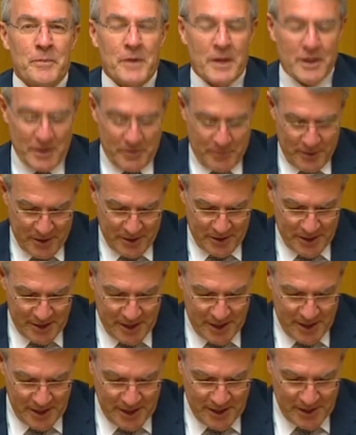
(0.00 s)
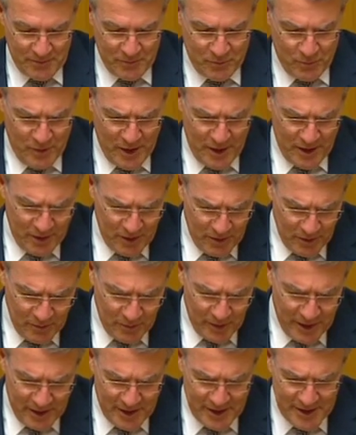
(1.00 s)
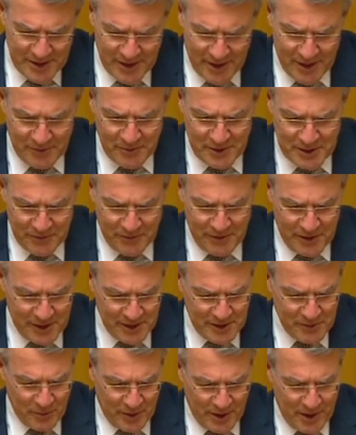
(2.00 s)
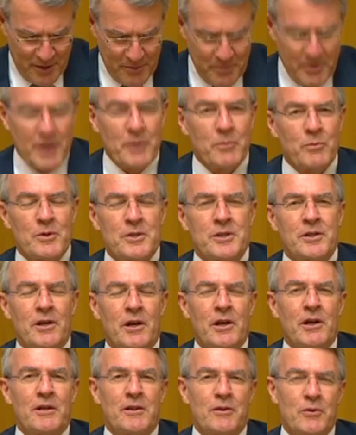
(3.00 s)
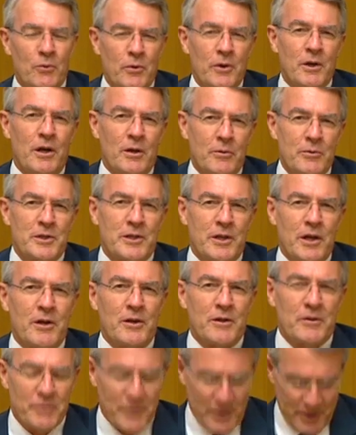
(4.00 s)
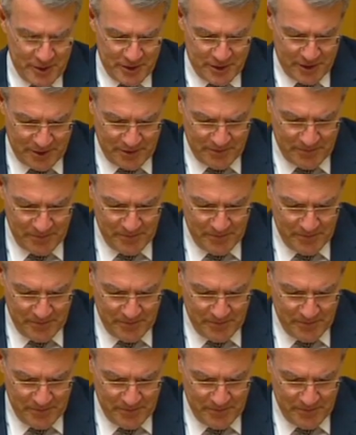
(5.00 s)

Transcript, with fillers: And the builder says, "Well, when I said it was finished, what I meant was that I thought I was going to finish it.